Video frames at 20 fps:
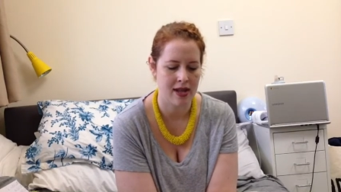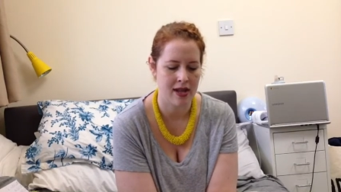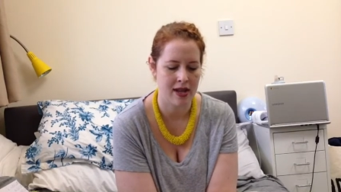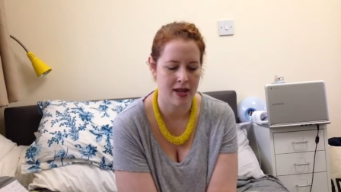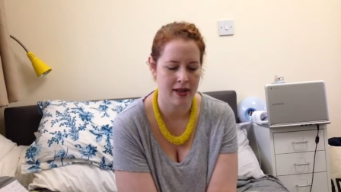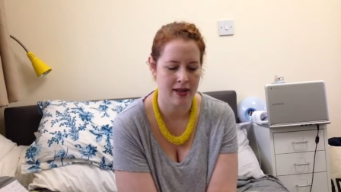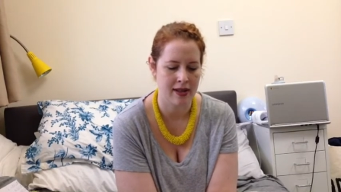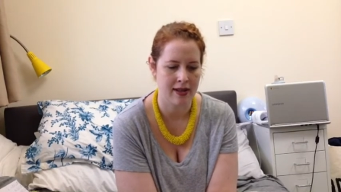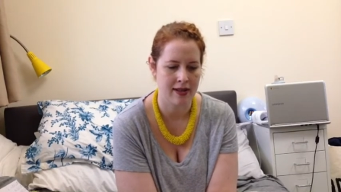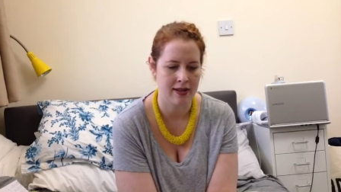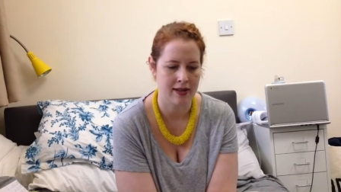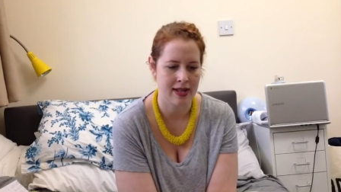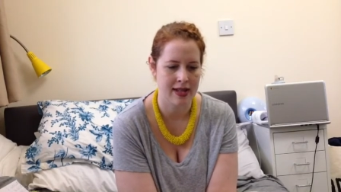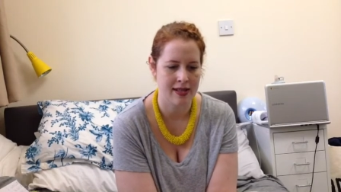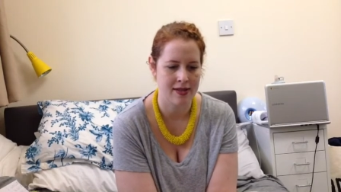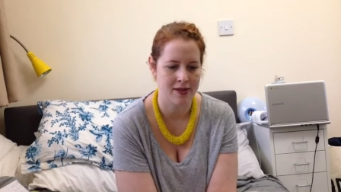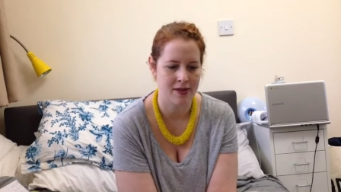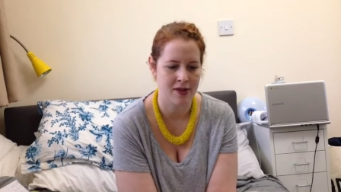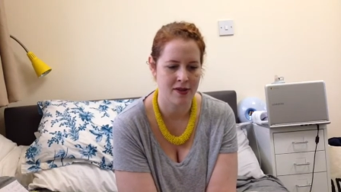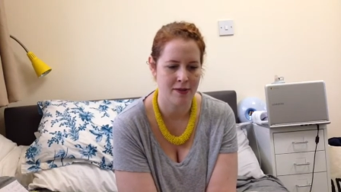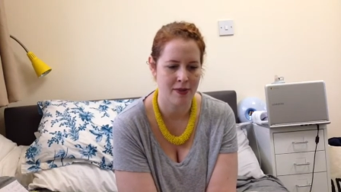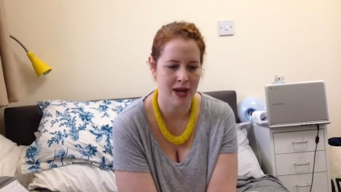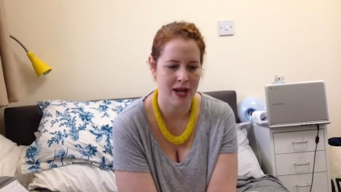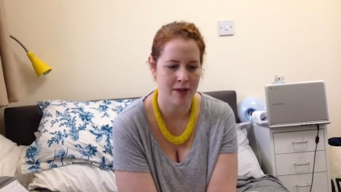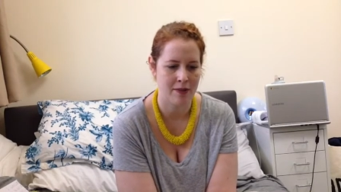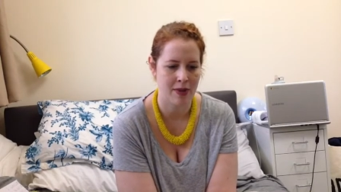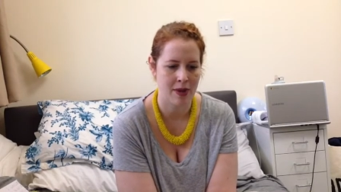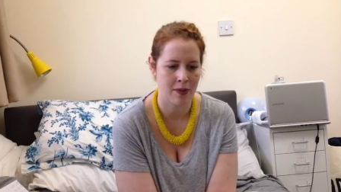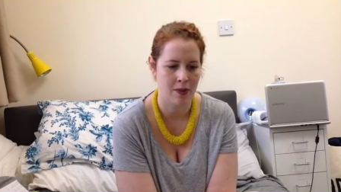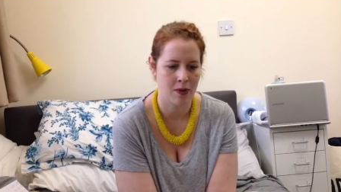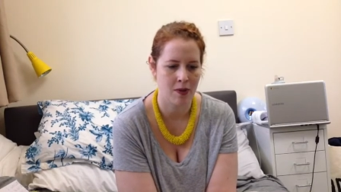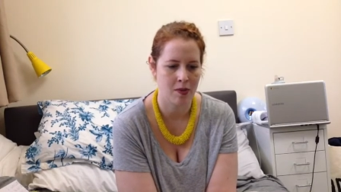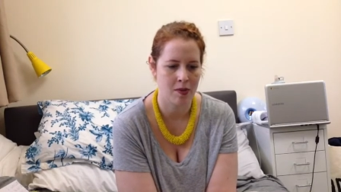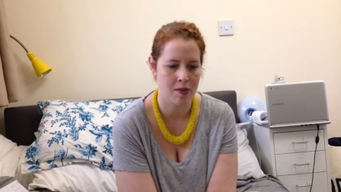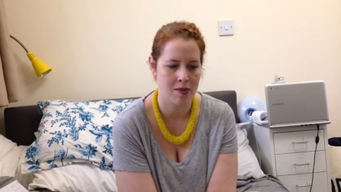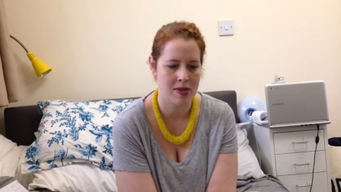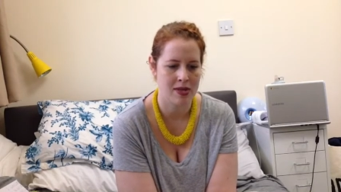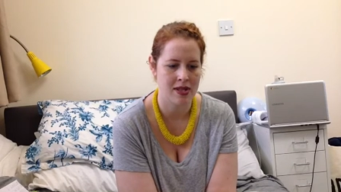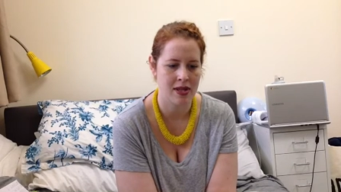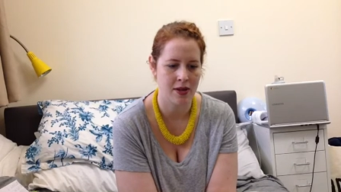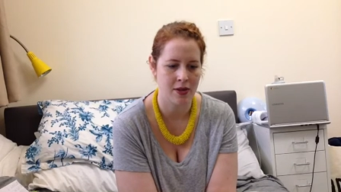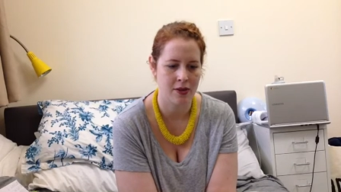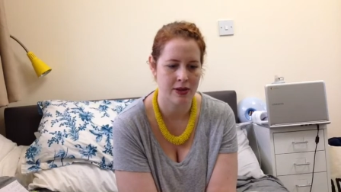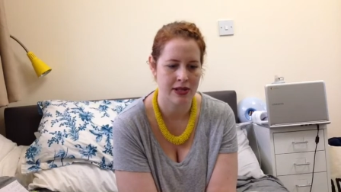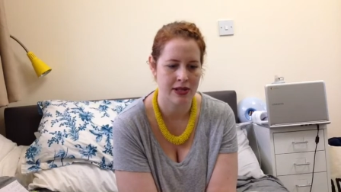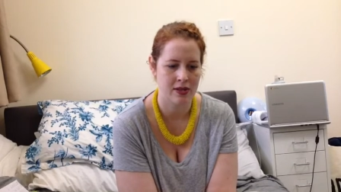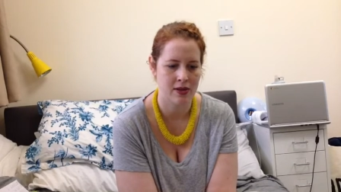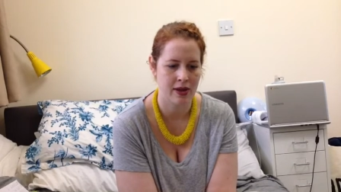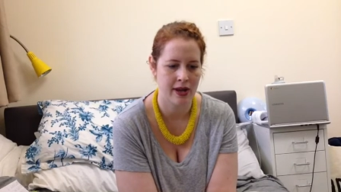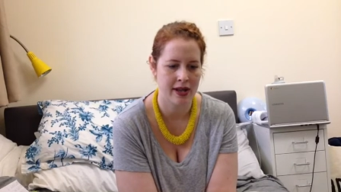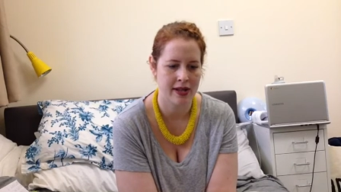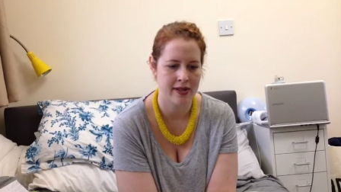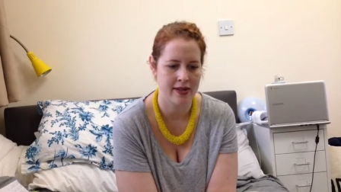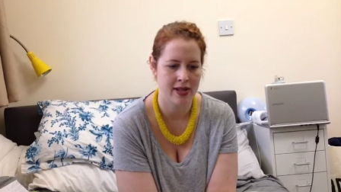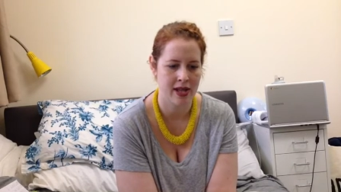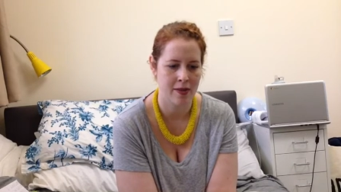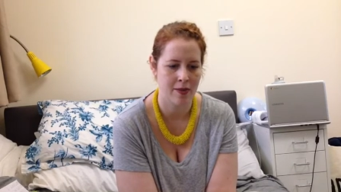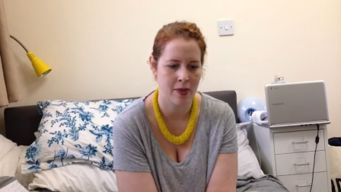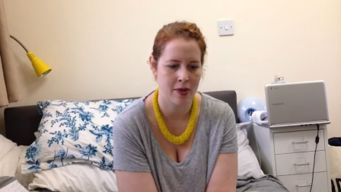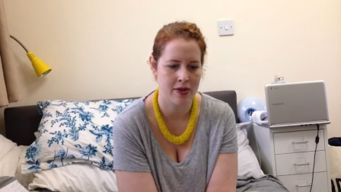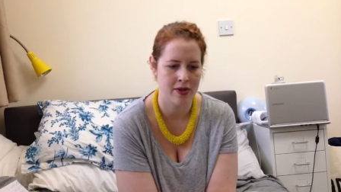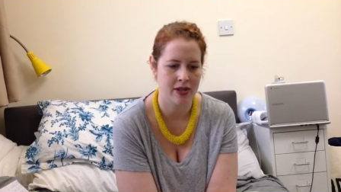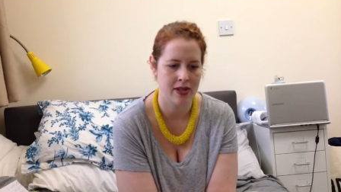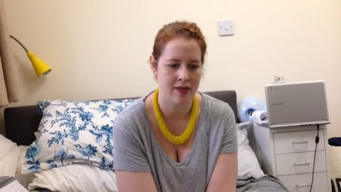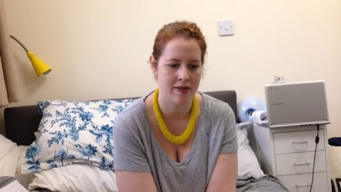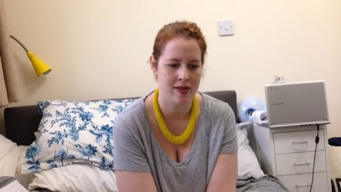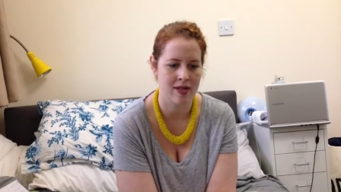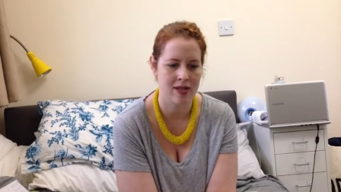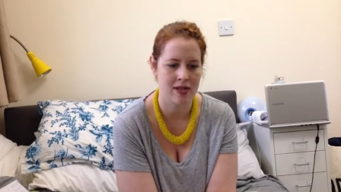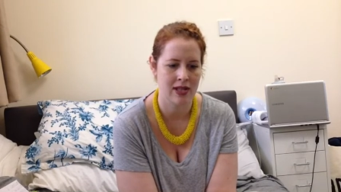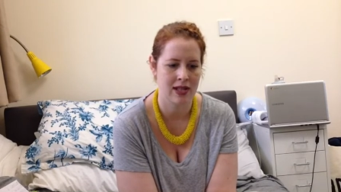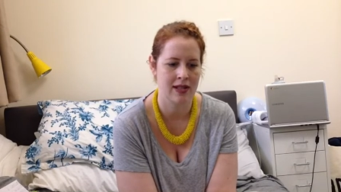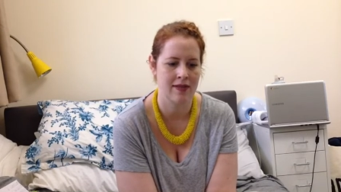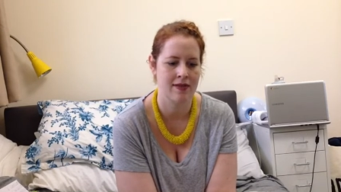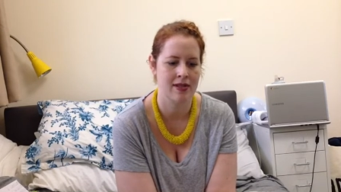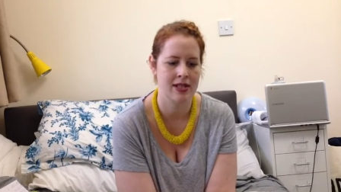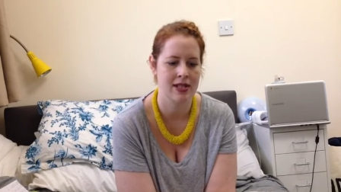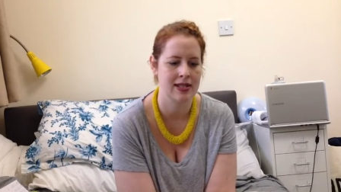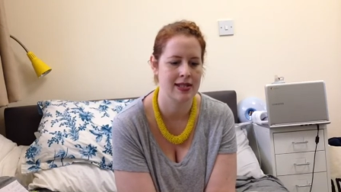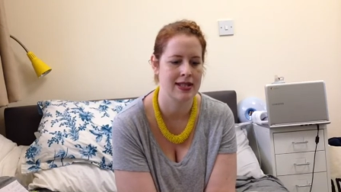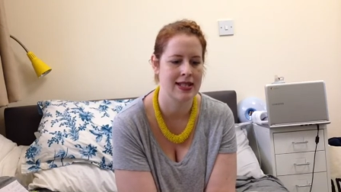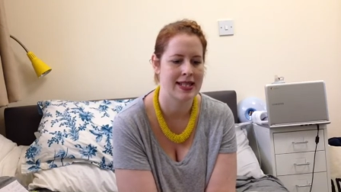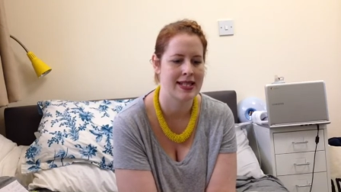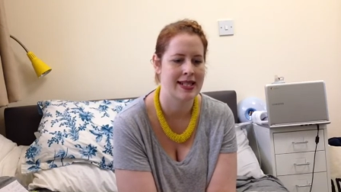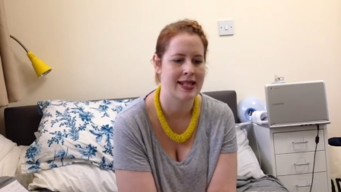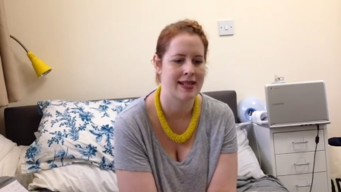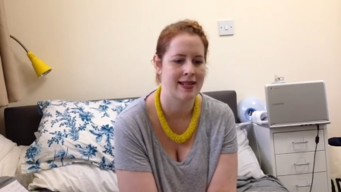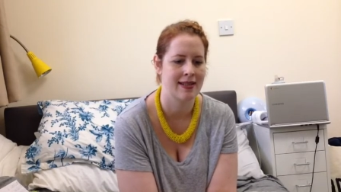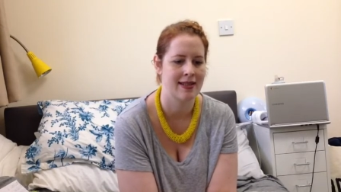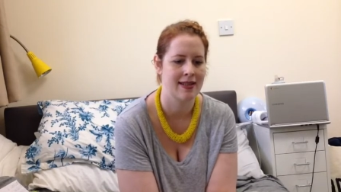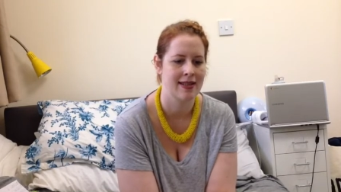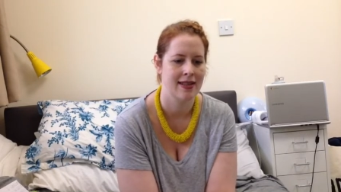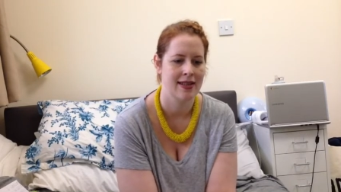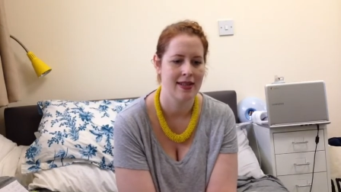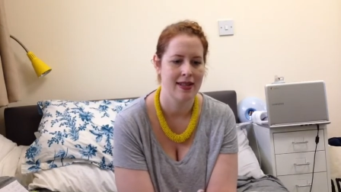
I think that's sort of part of my problem is I always try and stay positive instead of just letting,